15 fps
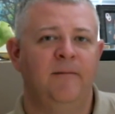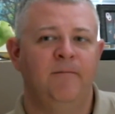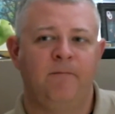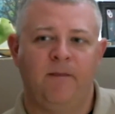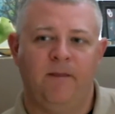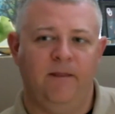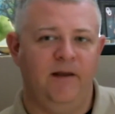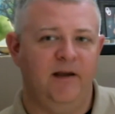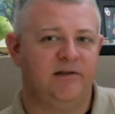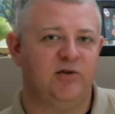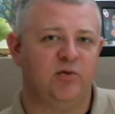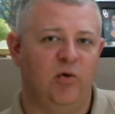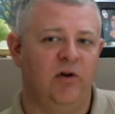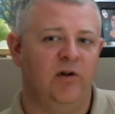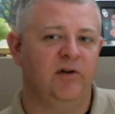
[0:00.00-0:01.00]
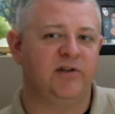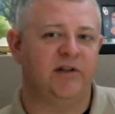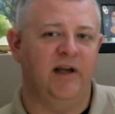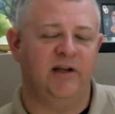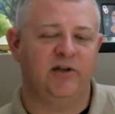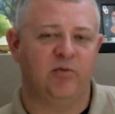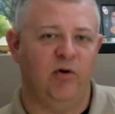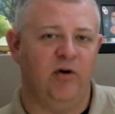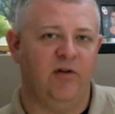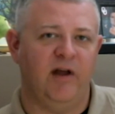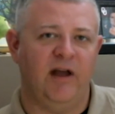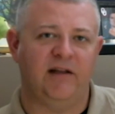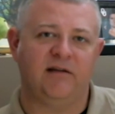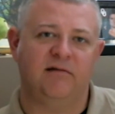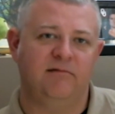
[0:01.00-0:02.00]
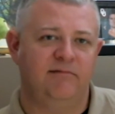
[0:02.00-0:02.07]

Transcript: This is one of those things where that